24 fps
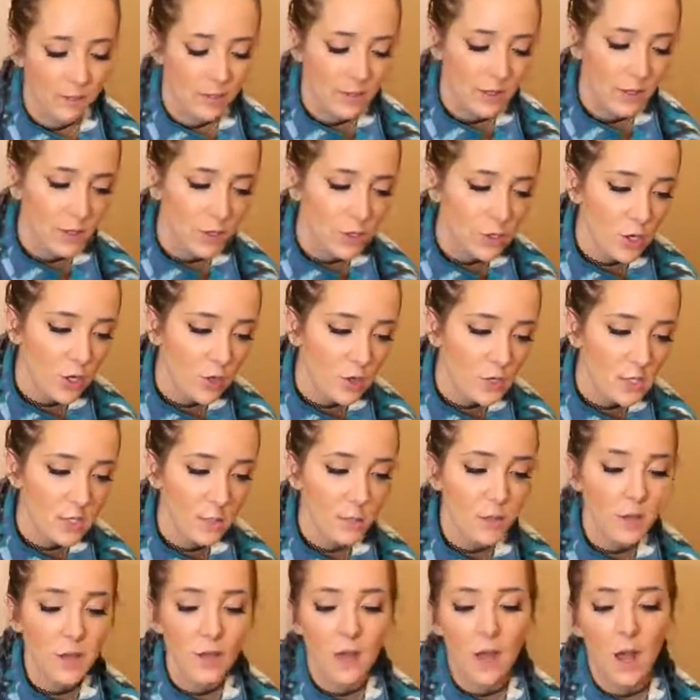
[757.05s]
But you chose to
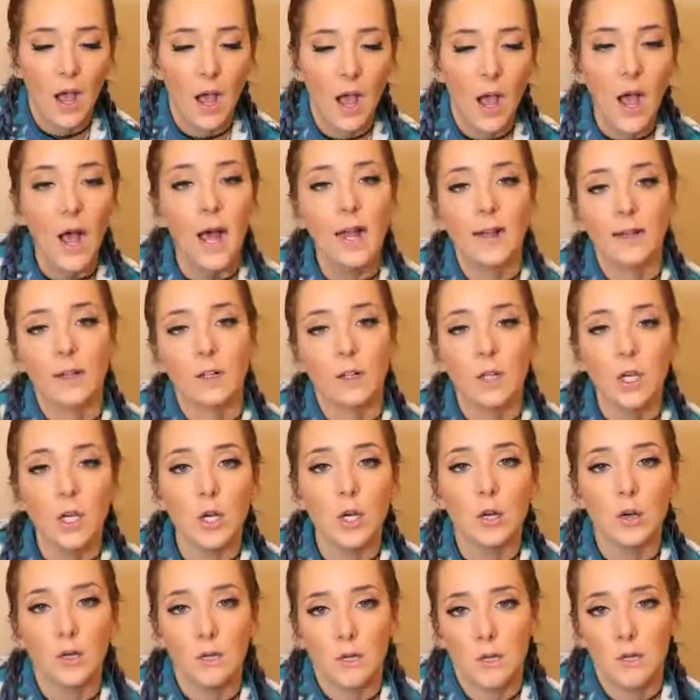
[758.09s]
put hot
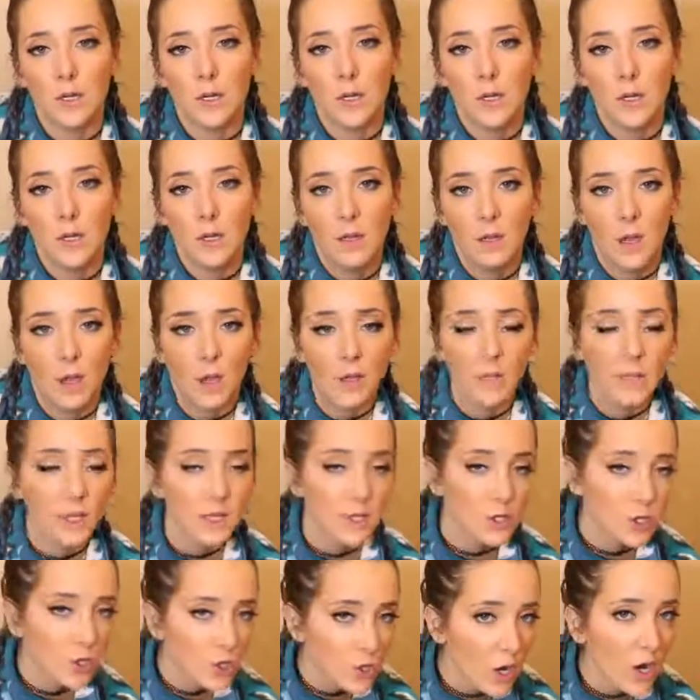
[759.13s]
glue on
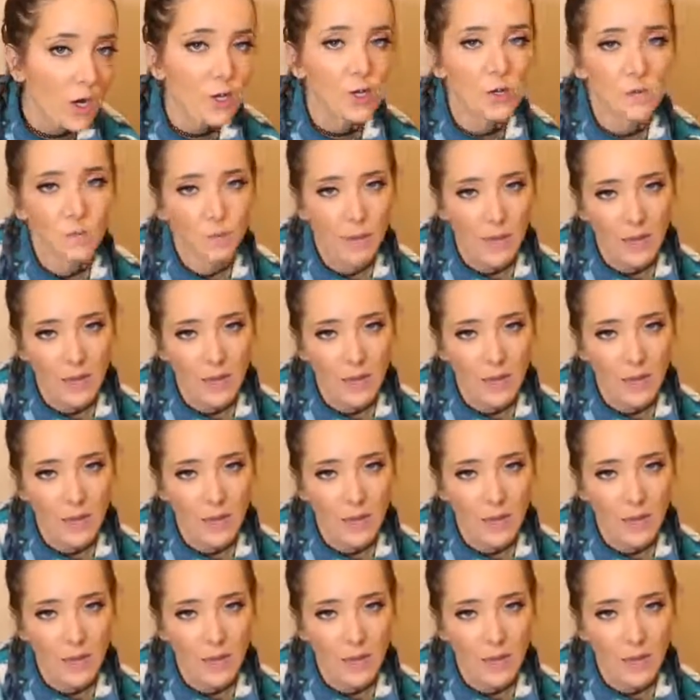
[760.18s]
construction